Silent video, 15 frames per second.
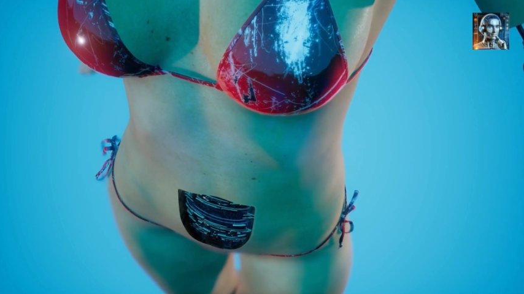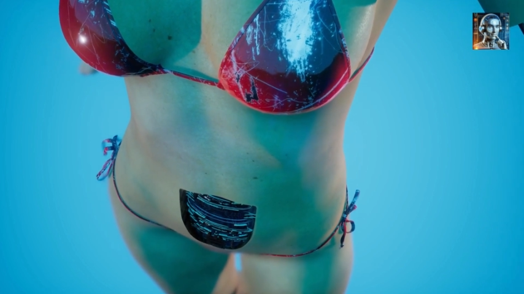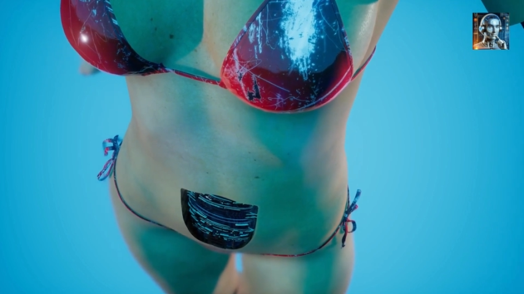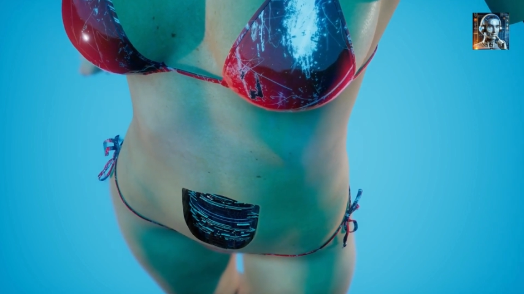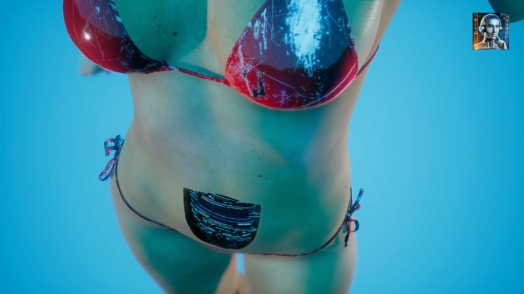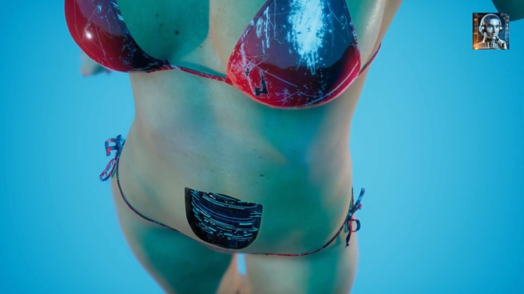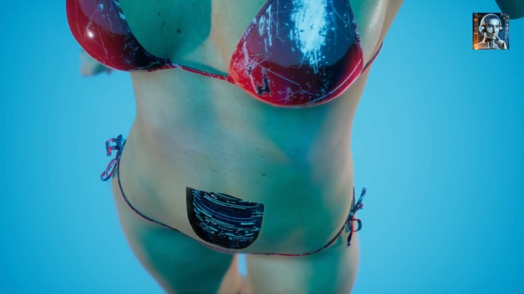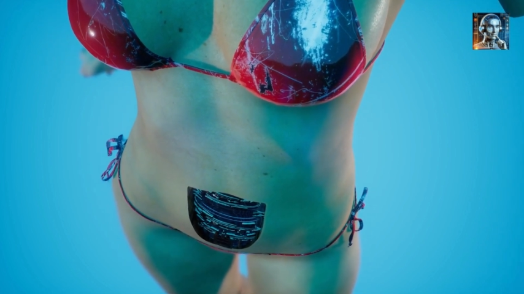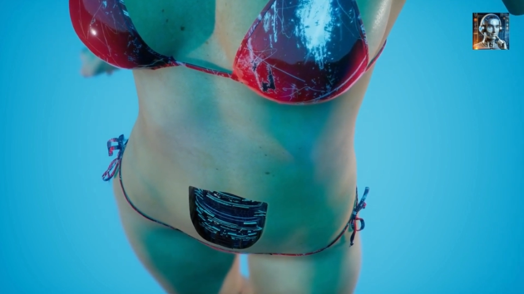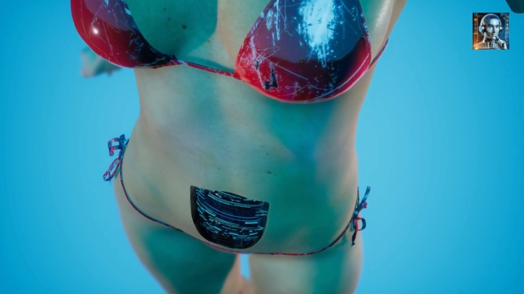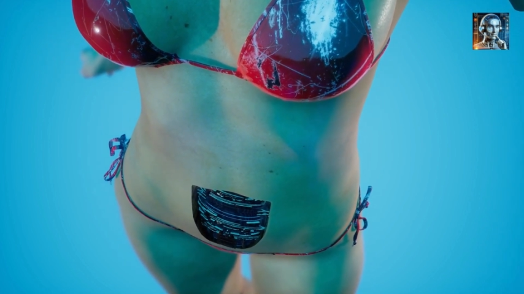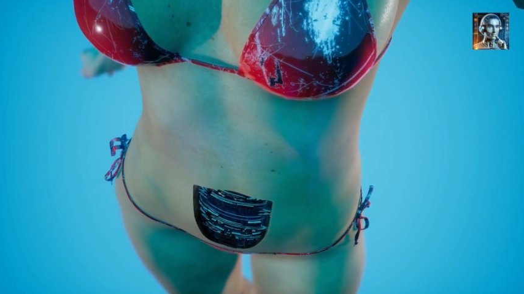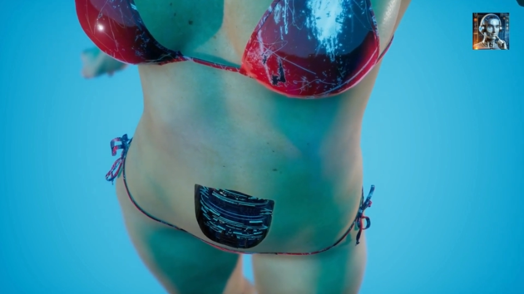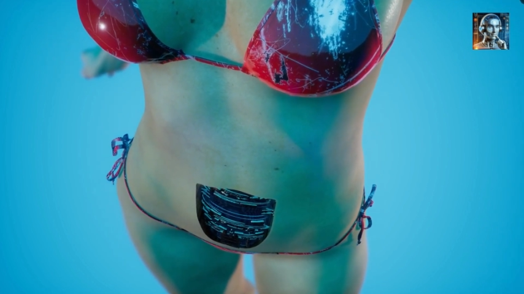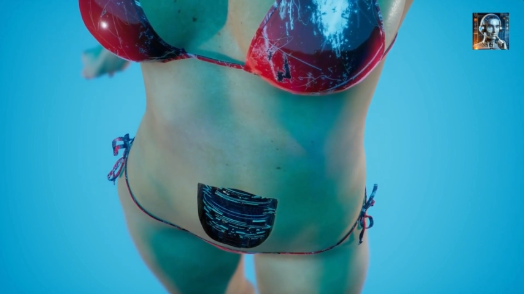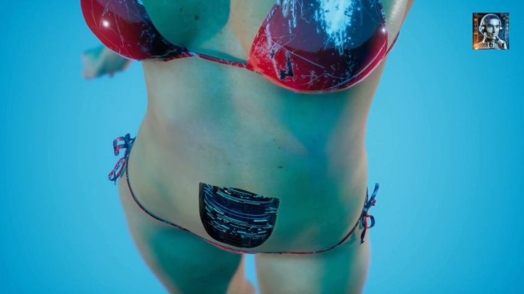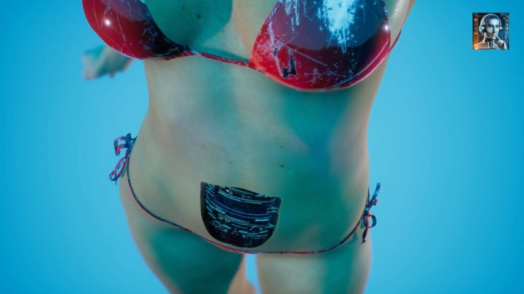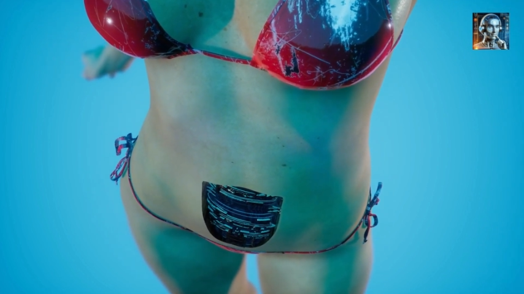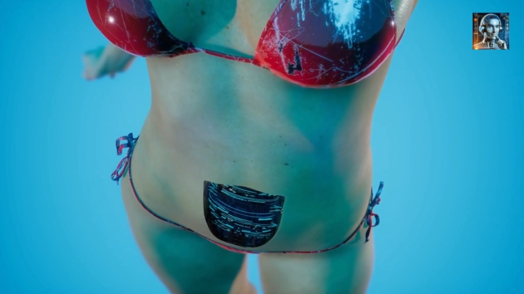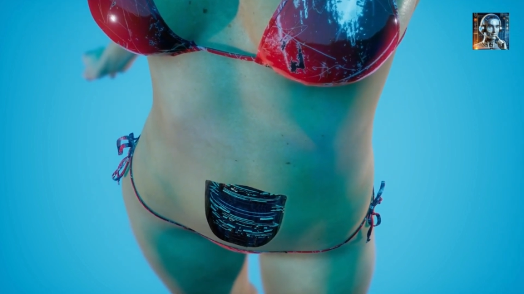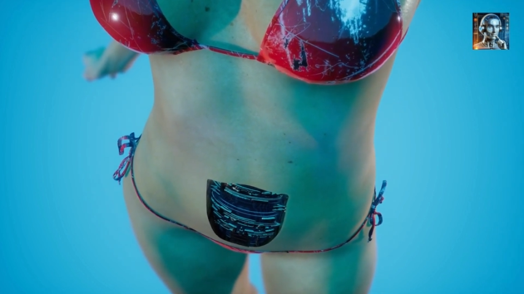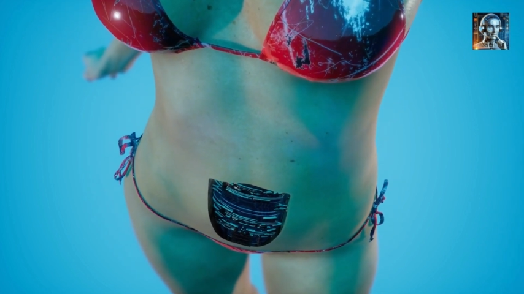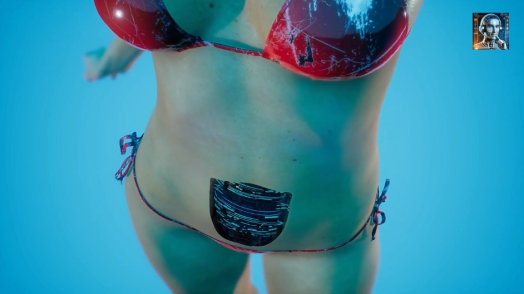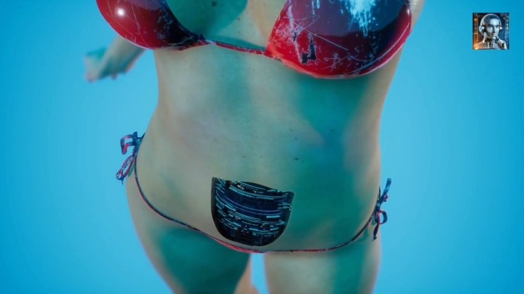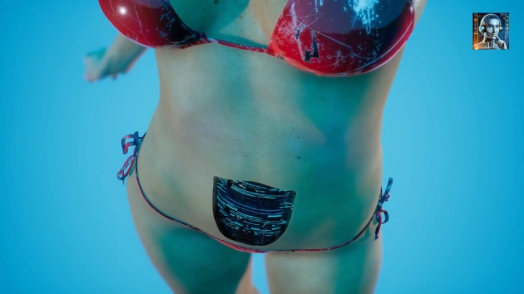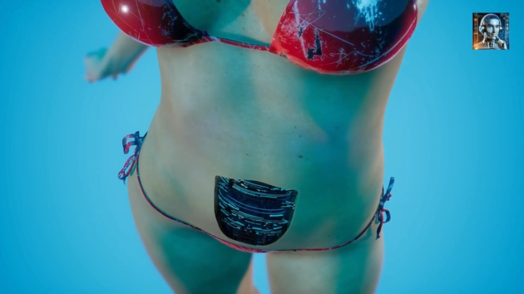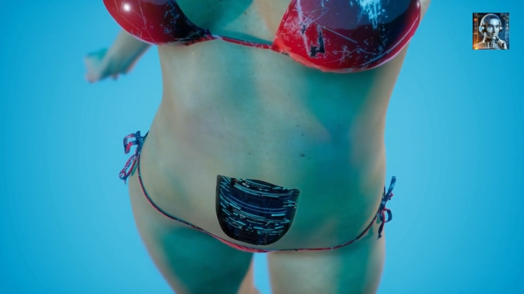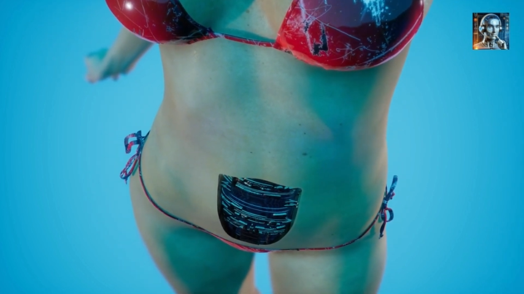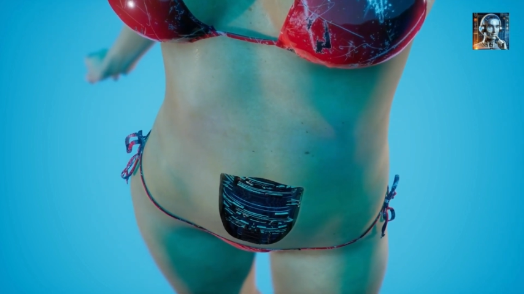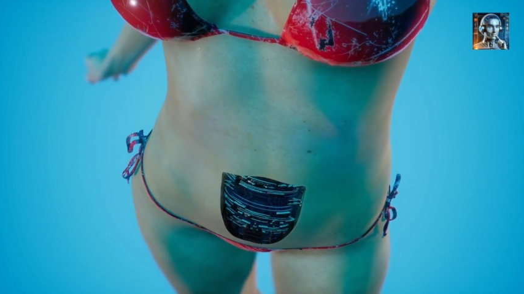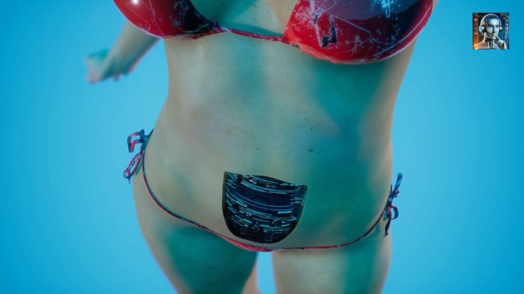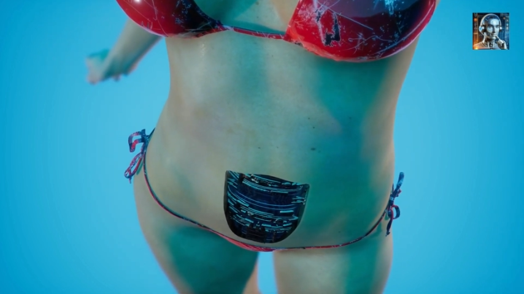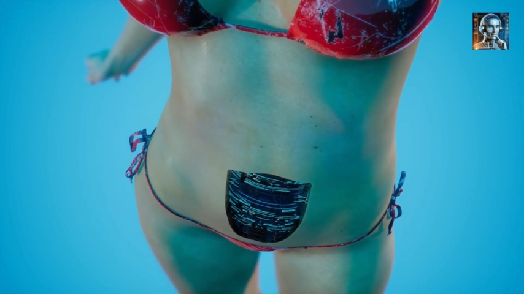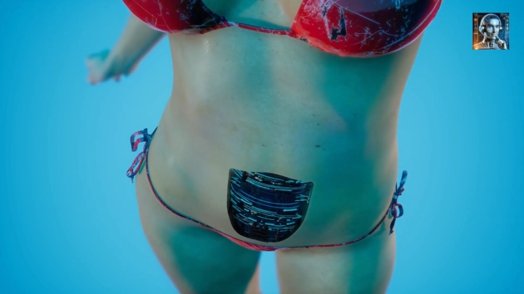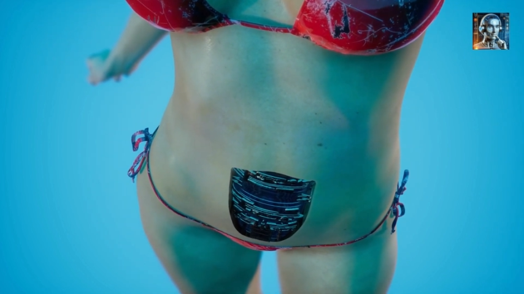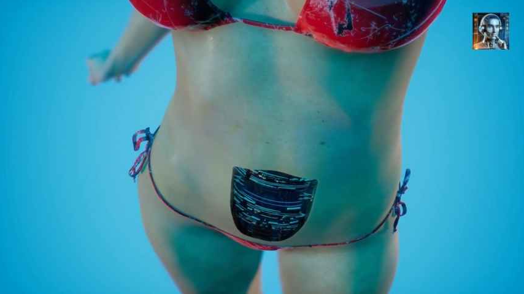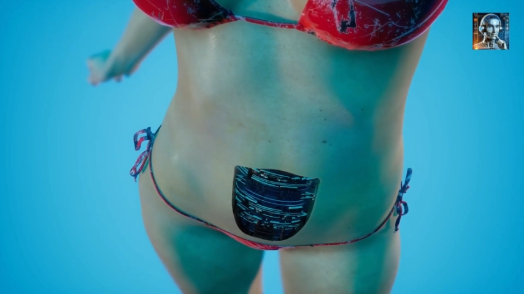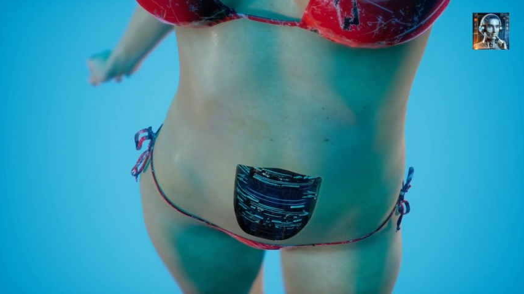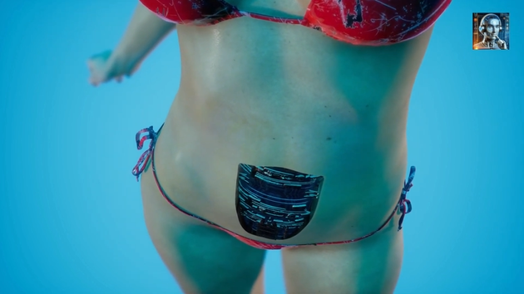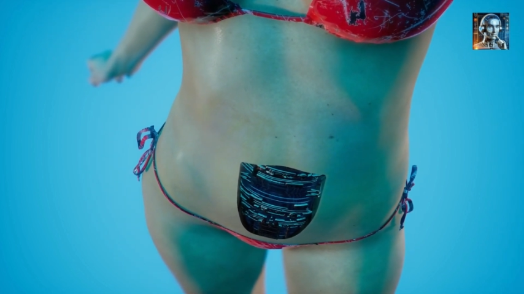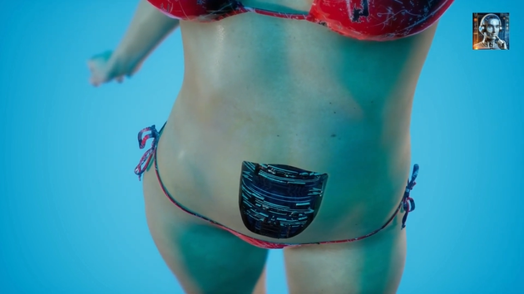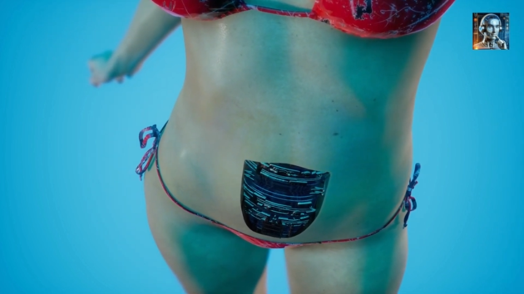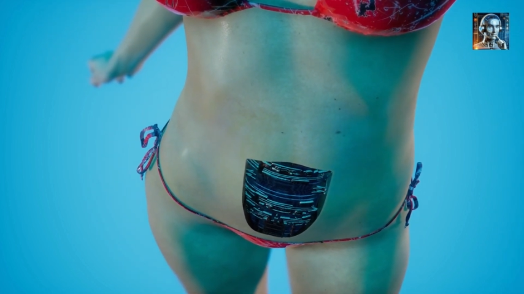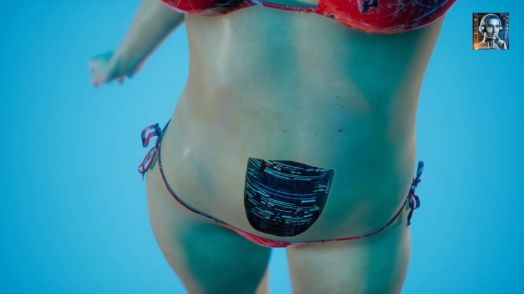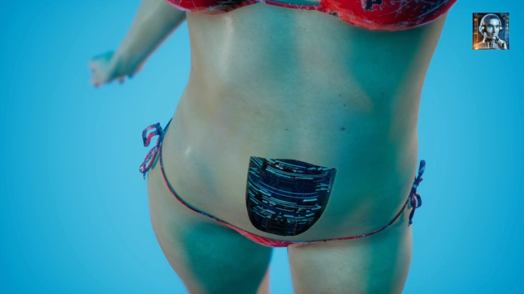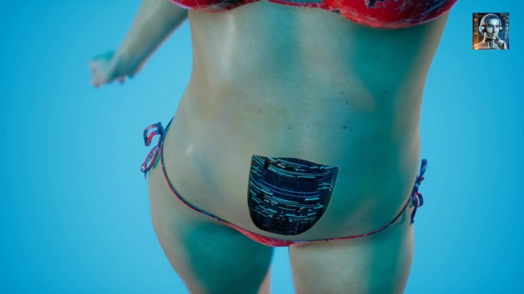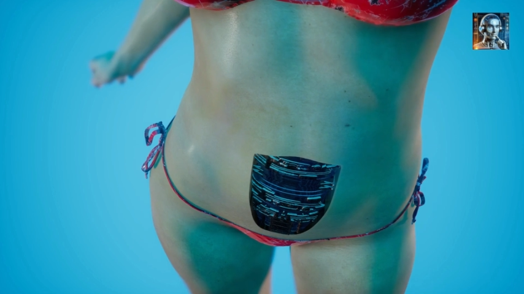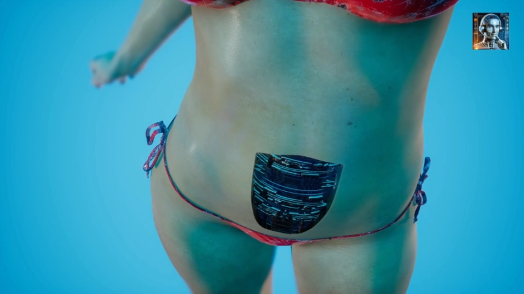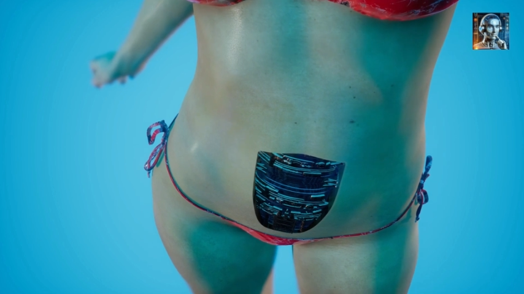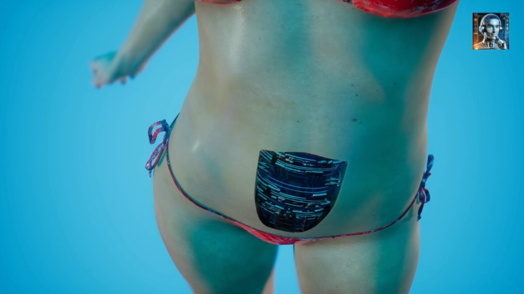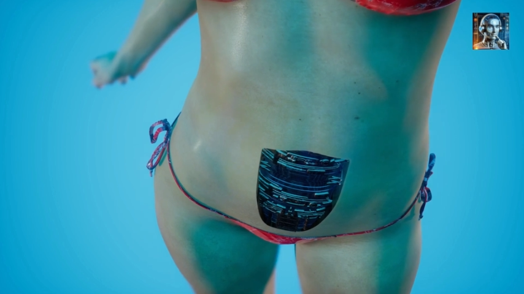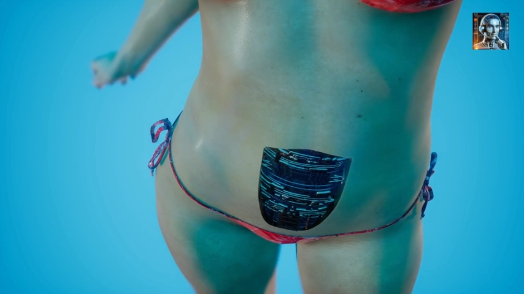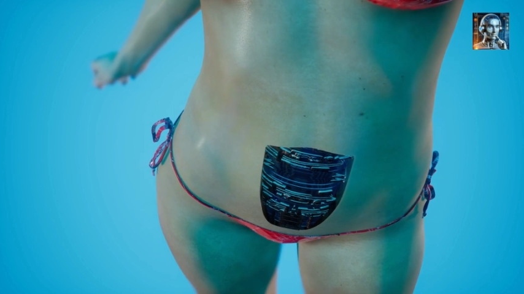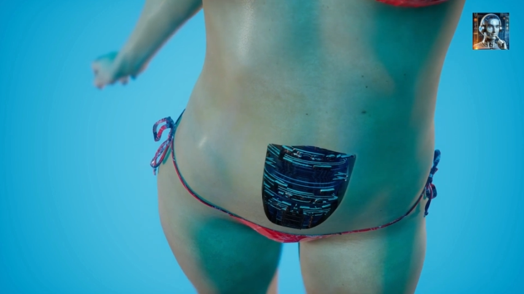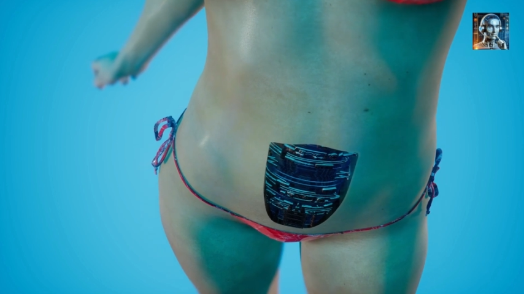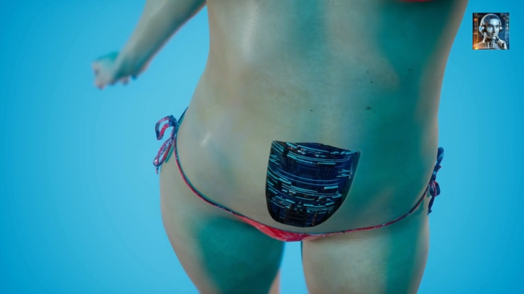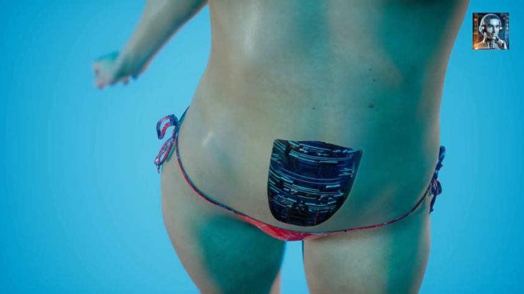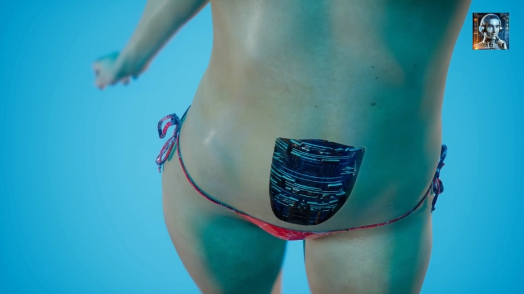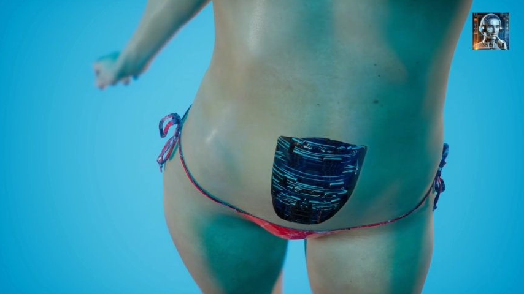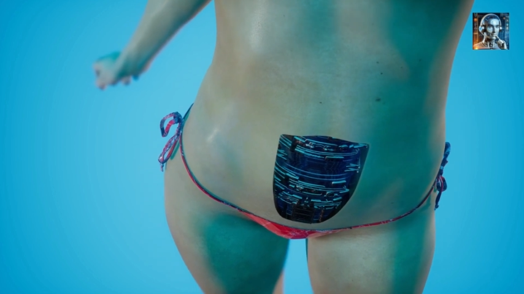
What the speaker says: Nobody's mouth can be seen.